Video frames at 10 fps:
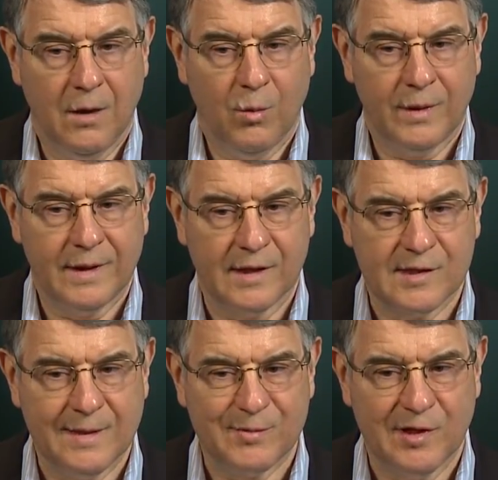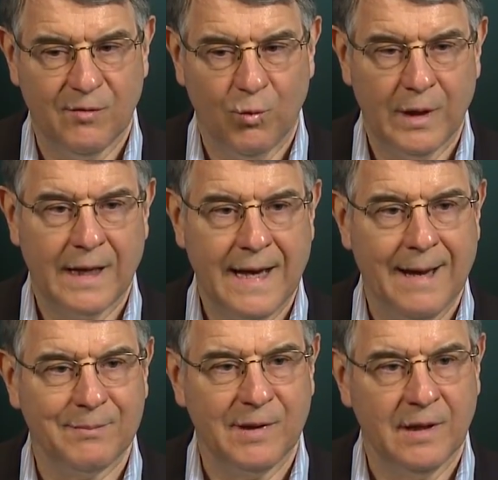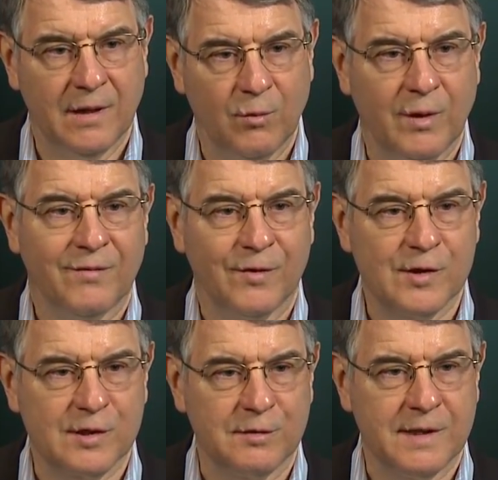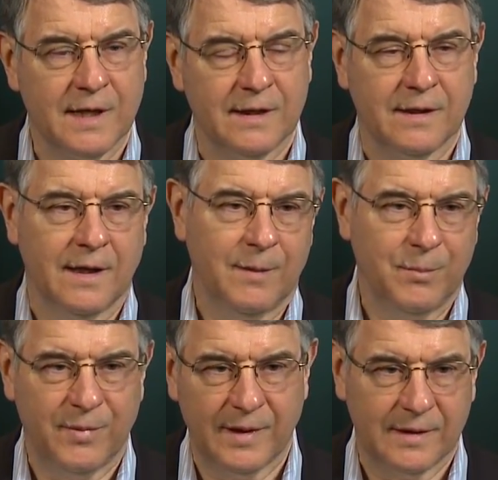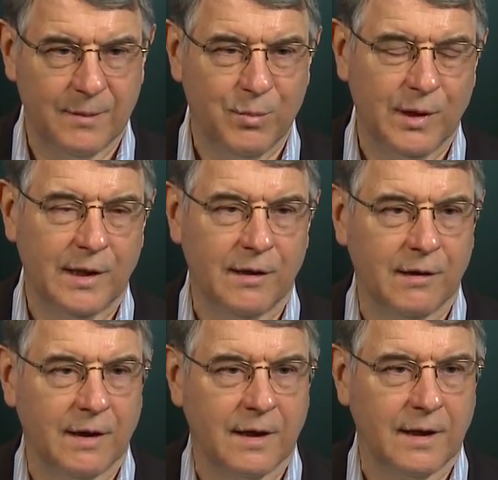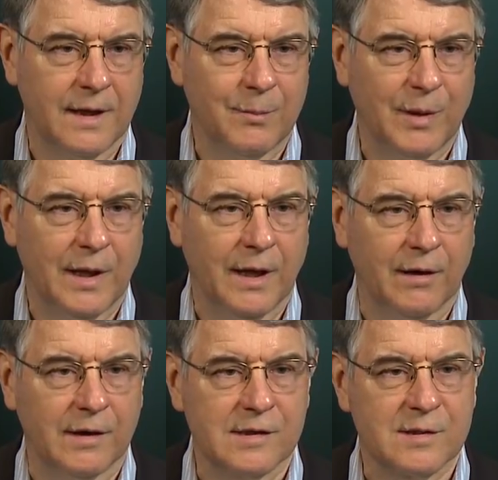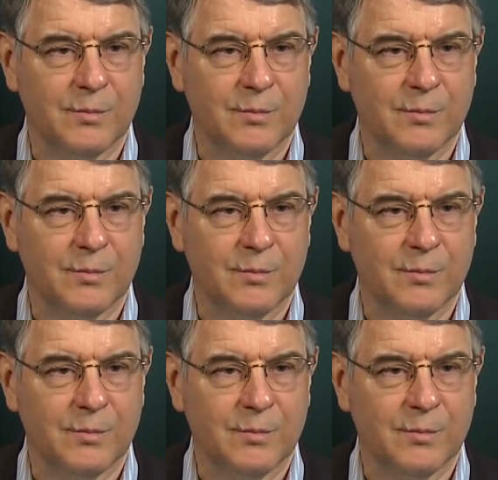with the exception of one captain and one first lieutenant that I think they put in there to kind of keep an eye on us.